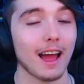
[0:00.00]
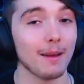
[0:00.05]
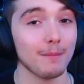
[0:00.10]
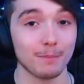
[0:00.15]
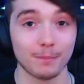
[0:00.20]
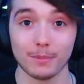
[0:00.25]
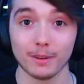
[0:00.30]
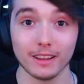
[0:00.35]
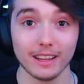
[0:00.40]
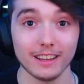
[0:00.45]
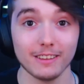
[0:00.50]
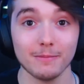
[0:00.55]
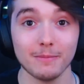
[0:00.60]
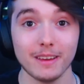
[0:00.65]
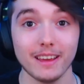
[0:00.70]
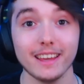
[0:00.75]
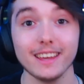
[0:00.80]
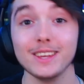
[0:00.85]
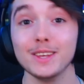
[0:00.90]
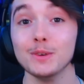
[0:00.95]
believe
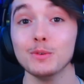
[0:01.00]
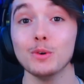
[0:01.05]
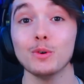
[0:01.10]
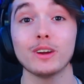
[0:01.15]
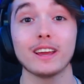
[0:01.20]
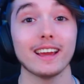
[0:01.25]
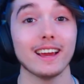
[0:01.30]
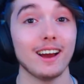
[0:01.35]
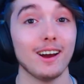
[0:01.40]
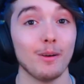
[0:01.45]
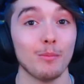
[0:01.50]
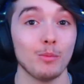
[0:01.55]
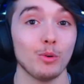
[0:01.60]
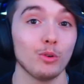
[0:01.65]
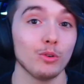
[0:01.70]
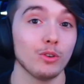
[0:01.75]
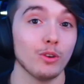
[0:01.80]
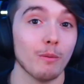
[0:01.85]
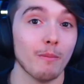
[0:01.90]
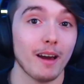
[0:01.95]
me, you will get
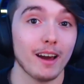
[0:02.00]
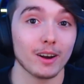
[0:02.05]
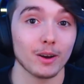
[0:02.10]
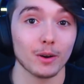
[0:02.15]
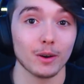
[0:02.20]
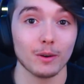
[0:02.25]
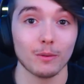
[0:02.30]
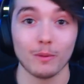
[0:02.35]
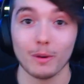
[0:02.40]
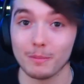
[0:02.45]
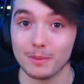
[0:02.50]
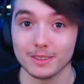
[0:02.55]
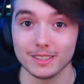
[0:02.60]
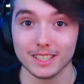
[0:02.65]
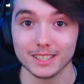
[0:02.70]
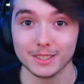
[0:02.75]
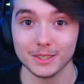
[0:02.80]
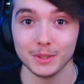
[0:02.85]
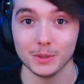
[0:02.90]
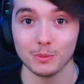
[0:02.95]
humbled no matter what
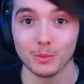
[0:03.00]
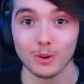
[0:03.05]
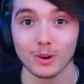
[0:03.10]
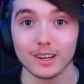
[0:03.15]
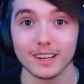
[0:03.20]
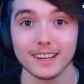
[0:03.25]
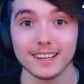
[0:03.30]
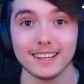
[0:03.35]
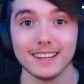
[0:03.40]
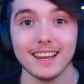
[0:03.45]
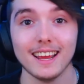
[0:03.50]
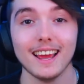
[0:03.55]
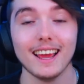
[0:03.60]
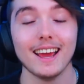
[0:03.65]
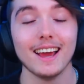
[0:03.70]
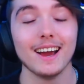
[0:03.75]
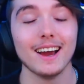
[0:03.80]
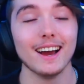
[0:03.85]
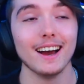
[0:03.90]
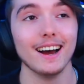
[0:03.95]
position you work in.
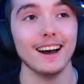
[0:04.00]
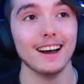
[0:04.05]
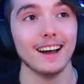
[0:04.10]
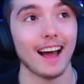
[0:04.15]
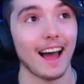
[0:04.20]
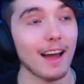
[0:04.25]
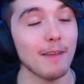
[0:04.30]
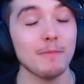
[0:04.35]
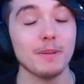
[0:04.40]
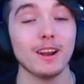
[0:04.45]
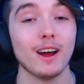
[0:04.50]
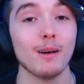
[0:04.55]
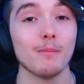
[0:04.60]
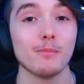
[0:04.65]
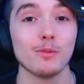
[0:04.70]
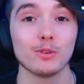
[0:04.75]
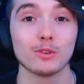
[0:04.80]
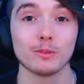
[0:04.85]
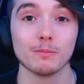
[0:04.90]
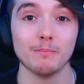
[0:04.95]
I've been
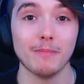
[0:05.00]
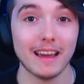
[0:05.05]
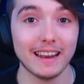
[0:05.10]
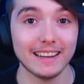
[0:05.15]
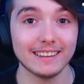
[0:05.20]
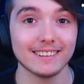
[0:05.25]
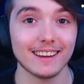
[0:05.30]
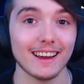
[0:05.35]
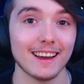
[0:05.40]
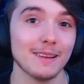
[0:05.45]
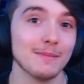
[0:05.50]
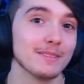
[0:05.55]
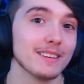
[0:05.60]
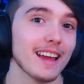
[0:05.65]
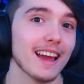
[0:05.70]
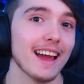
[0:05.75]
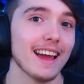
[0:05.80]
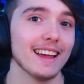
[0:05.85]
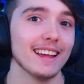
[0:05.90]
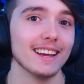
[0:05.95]
humbled many times
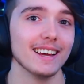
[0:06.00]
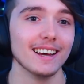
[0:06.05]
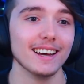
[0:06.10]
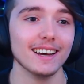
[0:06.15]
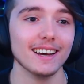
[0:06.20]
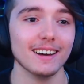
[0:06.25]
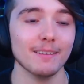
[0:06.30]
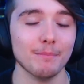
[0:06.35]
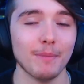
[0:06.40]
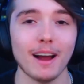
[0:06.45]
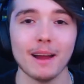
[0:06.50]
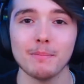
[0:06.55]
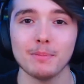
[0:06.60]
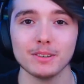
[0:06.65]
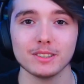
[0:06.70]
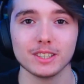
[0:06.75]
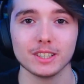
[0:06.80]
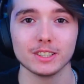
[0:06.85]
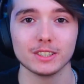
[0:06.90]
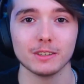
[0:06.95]
at my
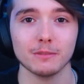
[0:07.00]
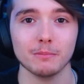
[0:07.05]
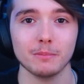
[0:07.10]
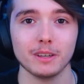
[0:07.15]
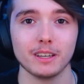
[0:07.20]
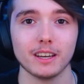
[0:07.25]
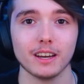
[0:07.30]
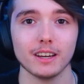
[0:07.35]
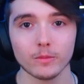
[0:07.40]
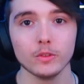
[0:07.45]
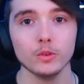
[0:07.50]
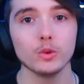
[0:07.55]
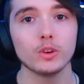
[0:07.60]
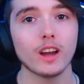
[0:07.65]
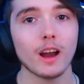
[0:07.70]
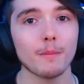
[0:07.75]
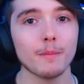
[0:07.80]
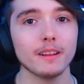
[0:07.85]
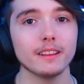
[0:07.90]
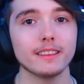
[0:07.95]
position, because you
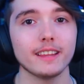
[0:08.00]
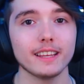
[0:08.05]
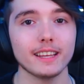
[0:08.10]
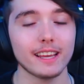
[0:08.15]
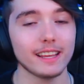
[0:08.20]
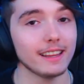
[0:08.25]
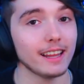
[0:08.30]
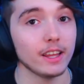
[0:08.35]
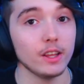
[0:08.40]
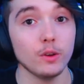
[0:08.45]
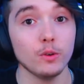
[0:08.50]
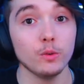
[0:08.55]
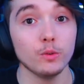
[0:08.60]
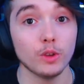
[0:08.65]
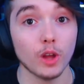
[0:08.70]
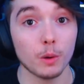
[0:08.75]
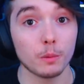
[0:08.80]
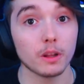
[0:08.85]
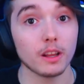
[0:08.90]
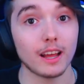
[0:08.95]
come in thinking that you
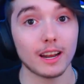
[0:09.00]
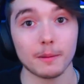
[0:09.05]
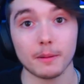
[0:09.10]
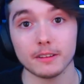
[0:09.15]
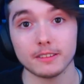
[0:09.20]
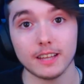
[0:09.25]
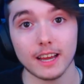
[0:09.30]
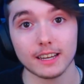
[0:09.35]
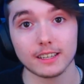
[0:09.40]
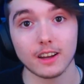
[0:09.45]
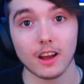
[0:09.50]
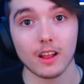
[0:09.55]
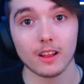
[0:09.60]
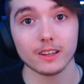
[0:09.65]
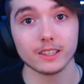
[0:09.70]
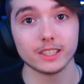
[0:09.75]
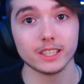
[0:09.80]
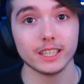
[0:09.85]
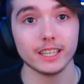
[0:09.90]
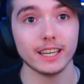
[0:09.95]
know a lot about
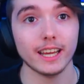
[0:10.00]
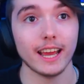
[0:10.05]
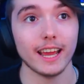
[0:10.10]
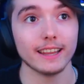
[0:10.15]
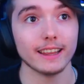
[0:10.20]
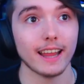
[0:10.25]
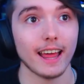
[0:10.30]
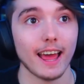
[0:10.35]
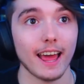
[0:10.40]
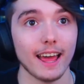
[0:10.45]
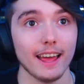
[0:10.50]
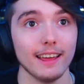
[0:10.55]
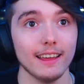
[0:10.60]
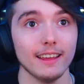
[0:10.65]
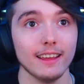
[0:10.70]
technology and that